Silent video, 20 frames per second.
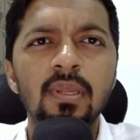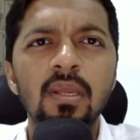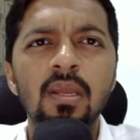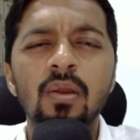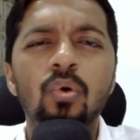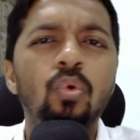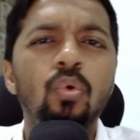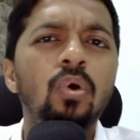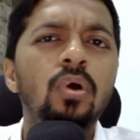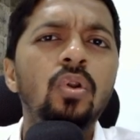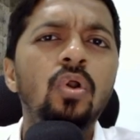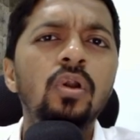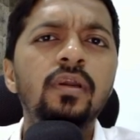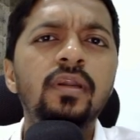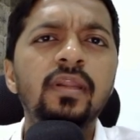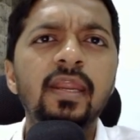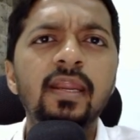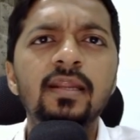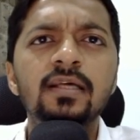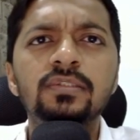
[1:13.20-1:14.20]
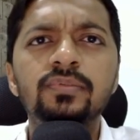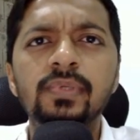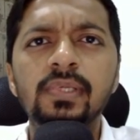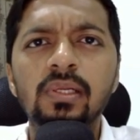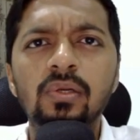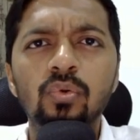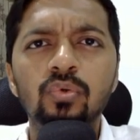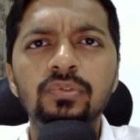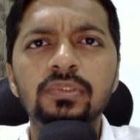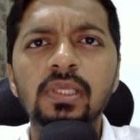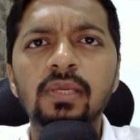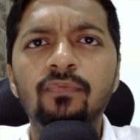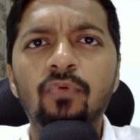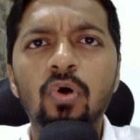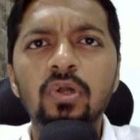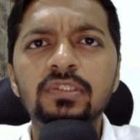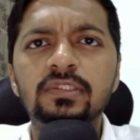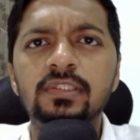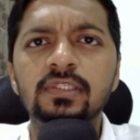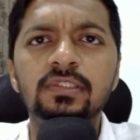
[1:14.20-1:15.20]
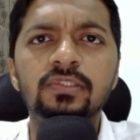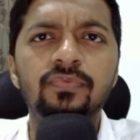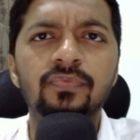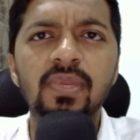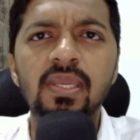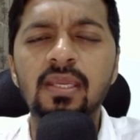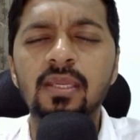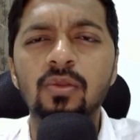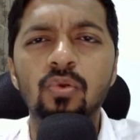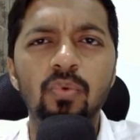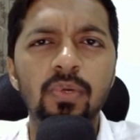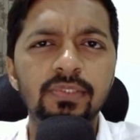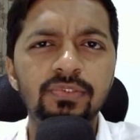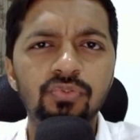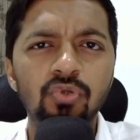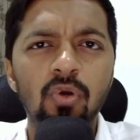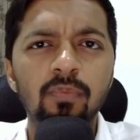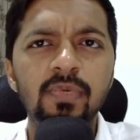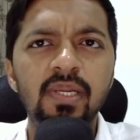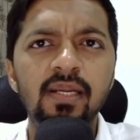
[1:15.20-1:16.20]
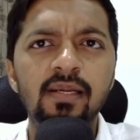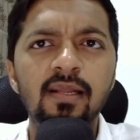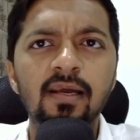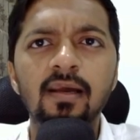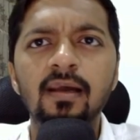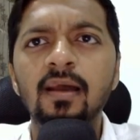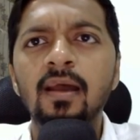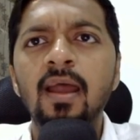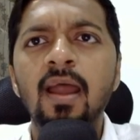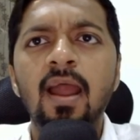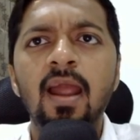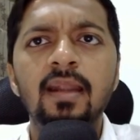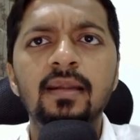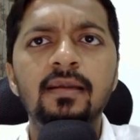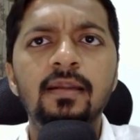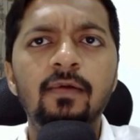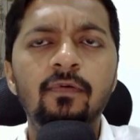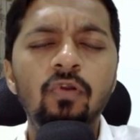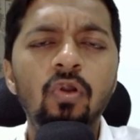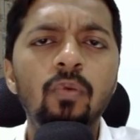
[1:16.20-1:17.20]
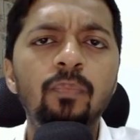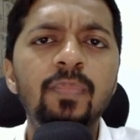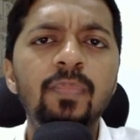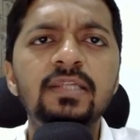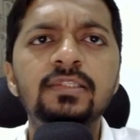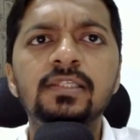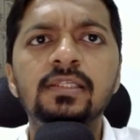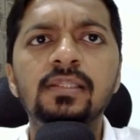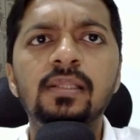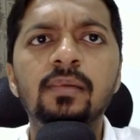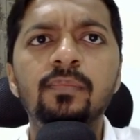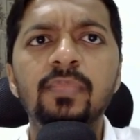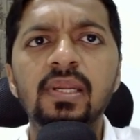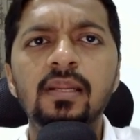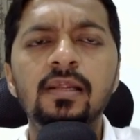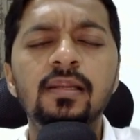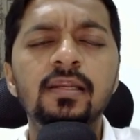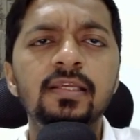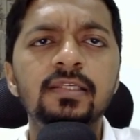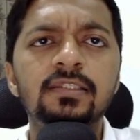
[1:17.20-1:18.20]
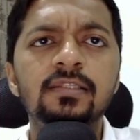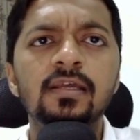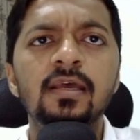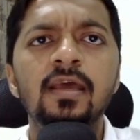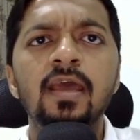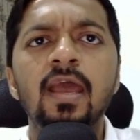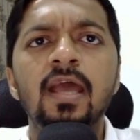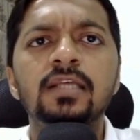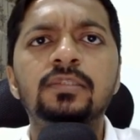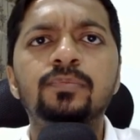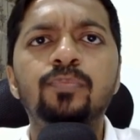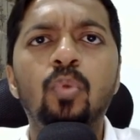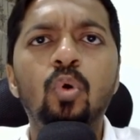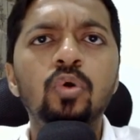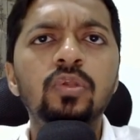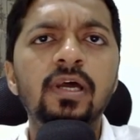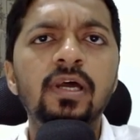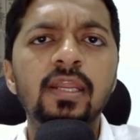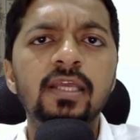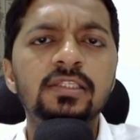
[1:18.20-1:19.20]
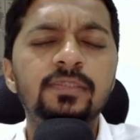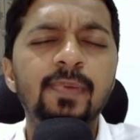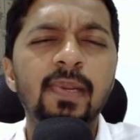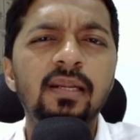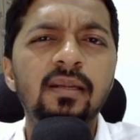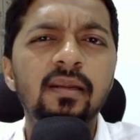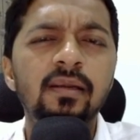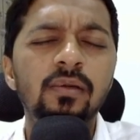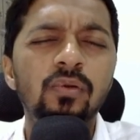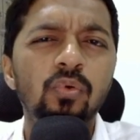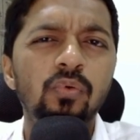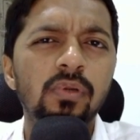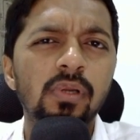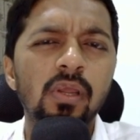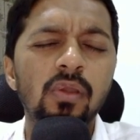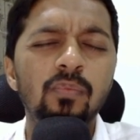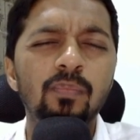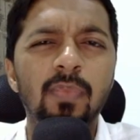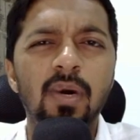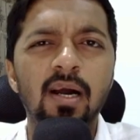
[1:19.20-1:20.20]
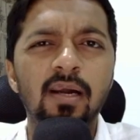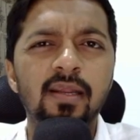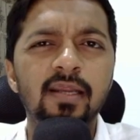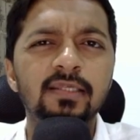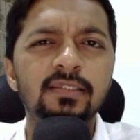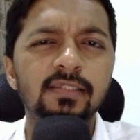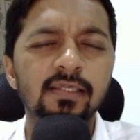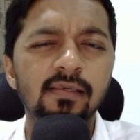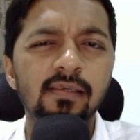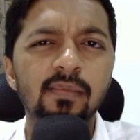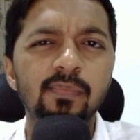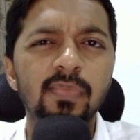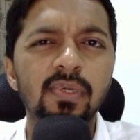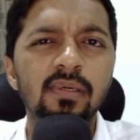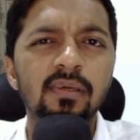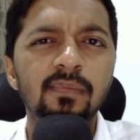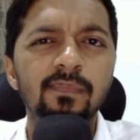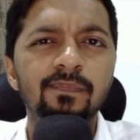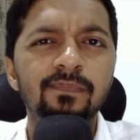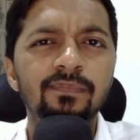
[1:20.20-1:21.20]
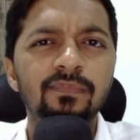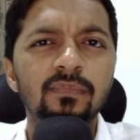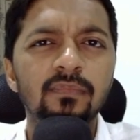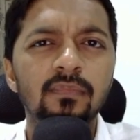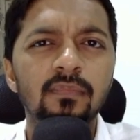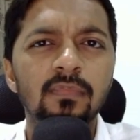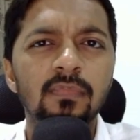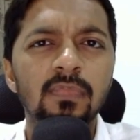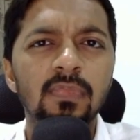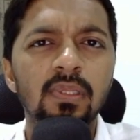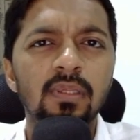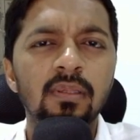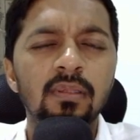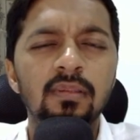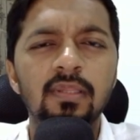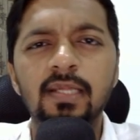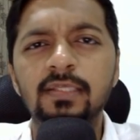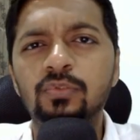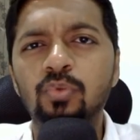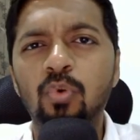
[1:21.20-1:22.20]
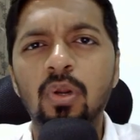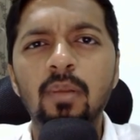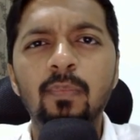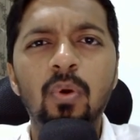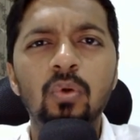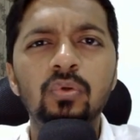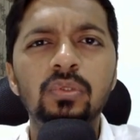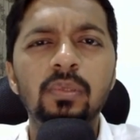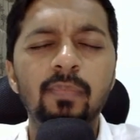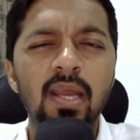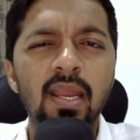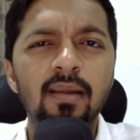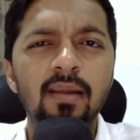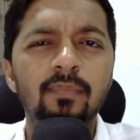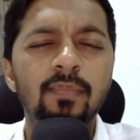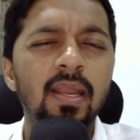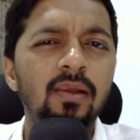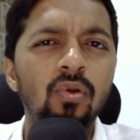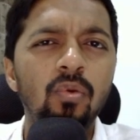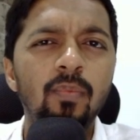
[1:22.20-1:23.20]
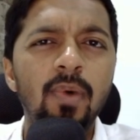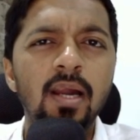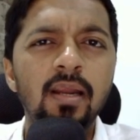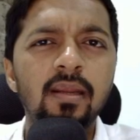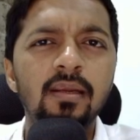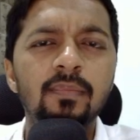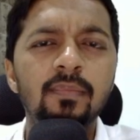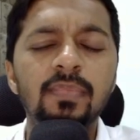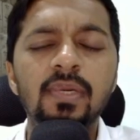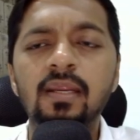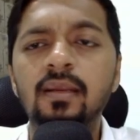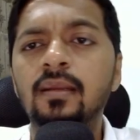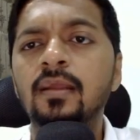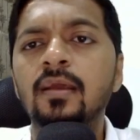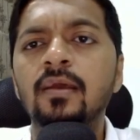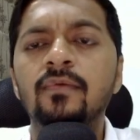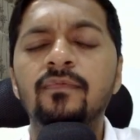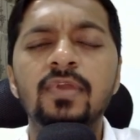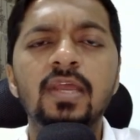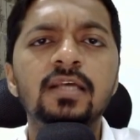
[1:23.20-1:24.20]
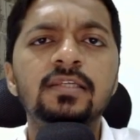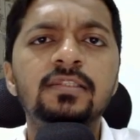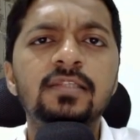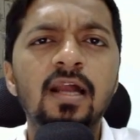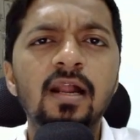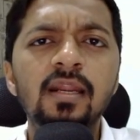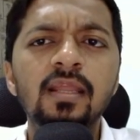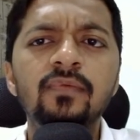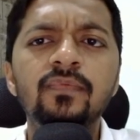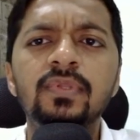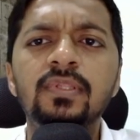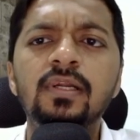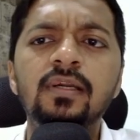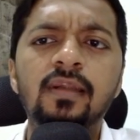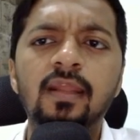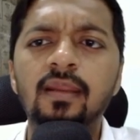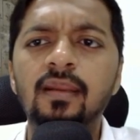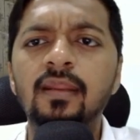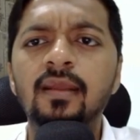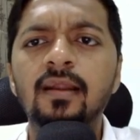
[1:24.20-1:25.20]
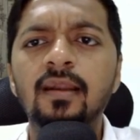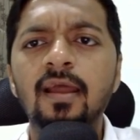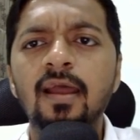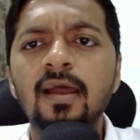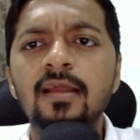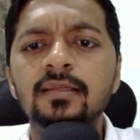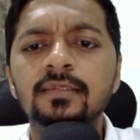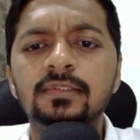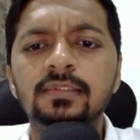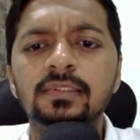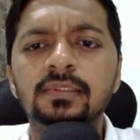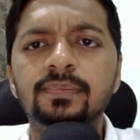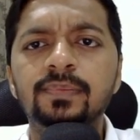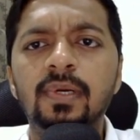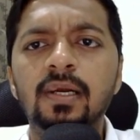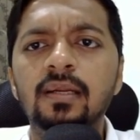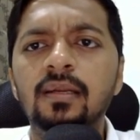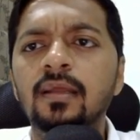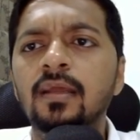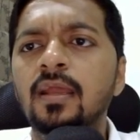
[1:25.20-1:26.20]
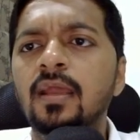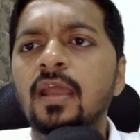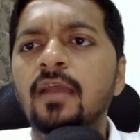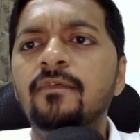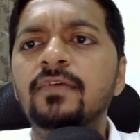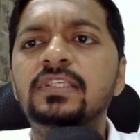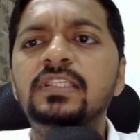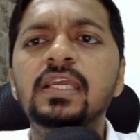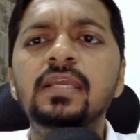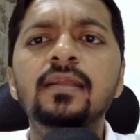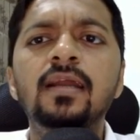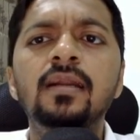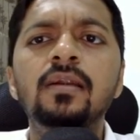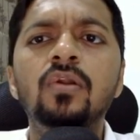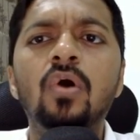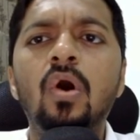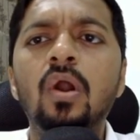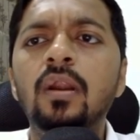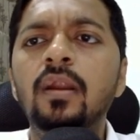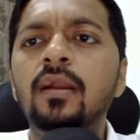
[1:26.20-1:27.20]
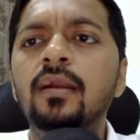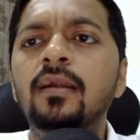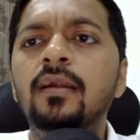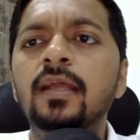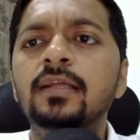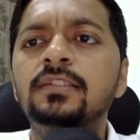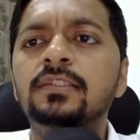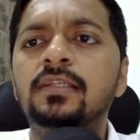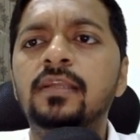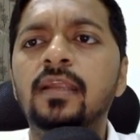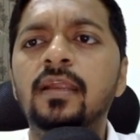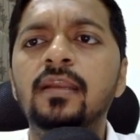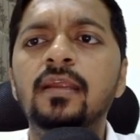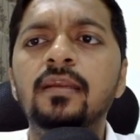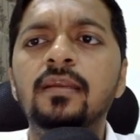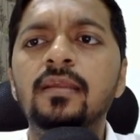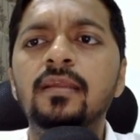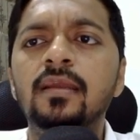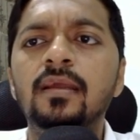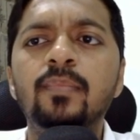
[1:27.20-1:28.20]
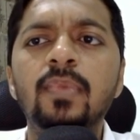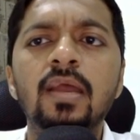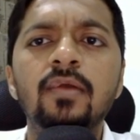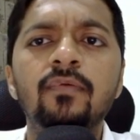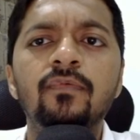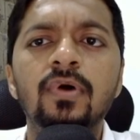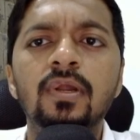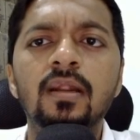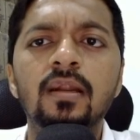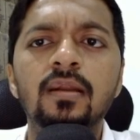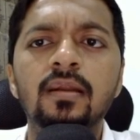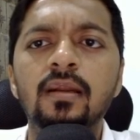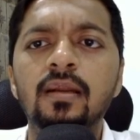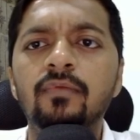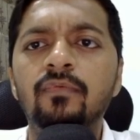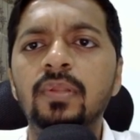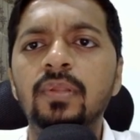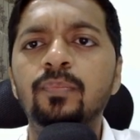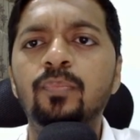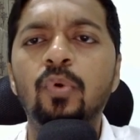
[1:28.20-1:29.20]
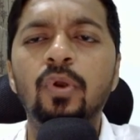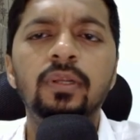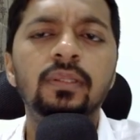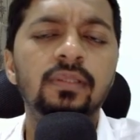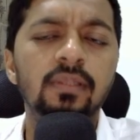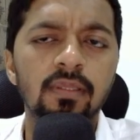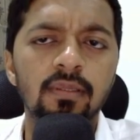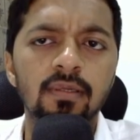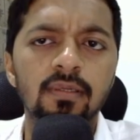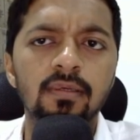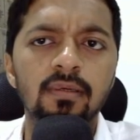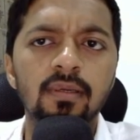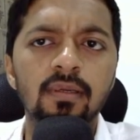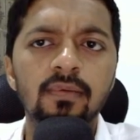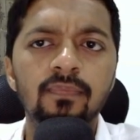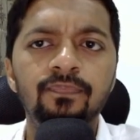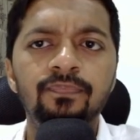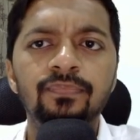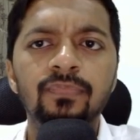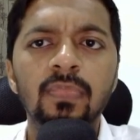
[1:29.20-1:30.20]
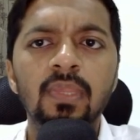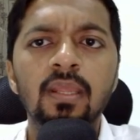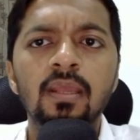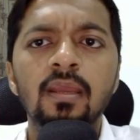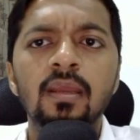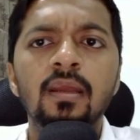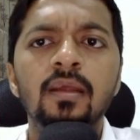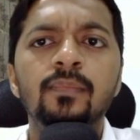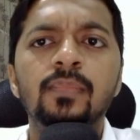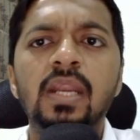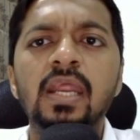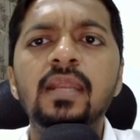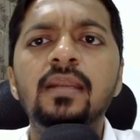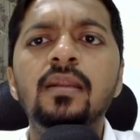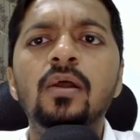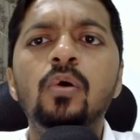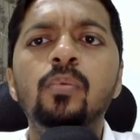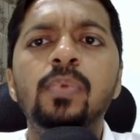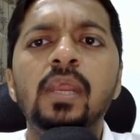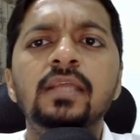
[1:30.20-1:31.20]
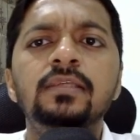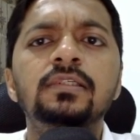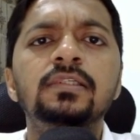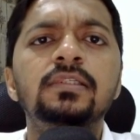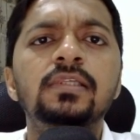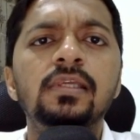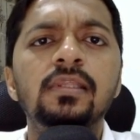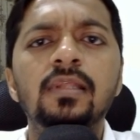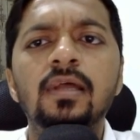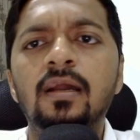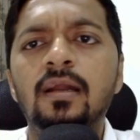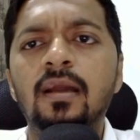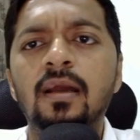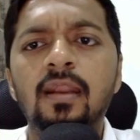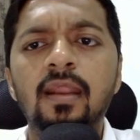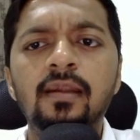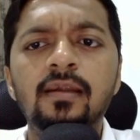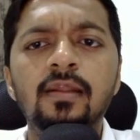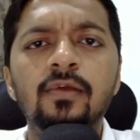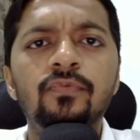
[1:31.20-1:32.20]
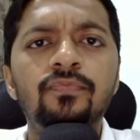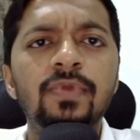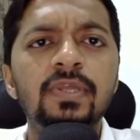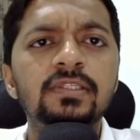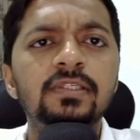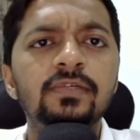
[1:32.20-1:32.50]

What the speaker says: Overall, traders will closely watch this week US job data and developments in the Middle East as both are expected to drive market sentiment. That's all about the macro market update. We are starting with the technical analysis part. If we see that dollar index trading nearby 101.300. Right now, price is in a corrective phase.